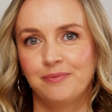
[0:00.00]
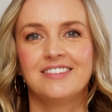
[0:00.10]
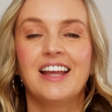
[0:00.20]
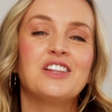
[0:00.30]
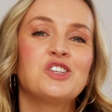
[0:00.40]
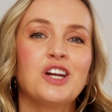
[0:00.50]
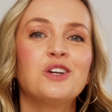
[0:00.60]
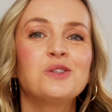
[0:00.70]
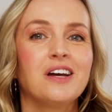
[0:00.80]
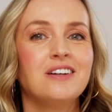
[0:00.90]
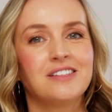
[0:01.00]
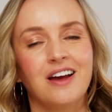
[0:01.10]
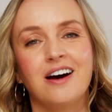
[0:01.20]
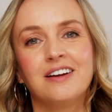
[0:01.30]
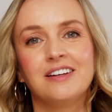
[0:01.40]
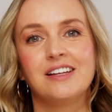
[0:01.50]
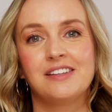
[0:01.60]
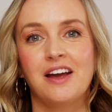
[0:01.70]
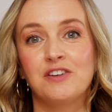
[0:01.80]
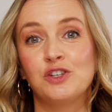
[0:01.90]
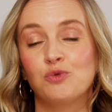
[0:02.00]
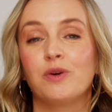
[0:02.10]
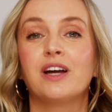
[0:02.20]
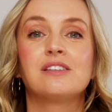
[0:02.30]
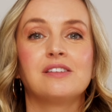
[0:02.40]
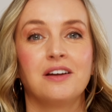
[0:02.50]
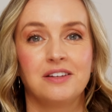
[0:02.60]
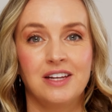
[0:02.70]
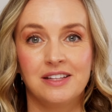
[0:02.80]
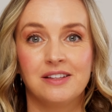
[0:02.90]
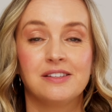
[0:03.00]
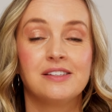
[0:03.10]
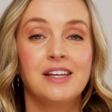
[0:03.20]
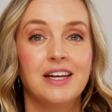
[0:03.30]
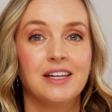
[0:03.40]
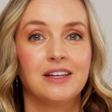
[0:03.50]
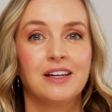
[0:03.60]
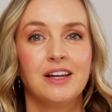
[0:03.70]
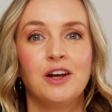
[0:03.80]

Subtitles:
Now, the shadows aren't as hard as having direct sun hit the scene,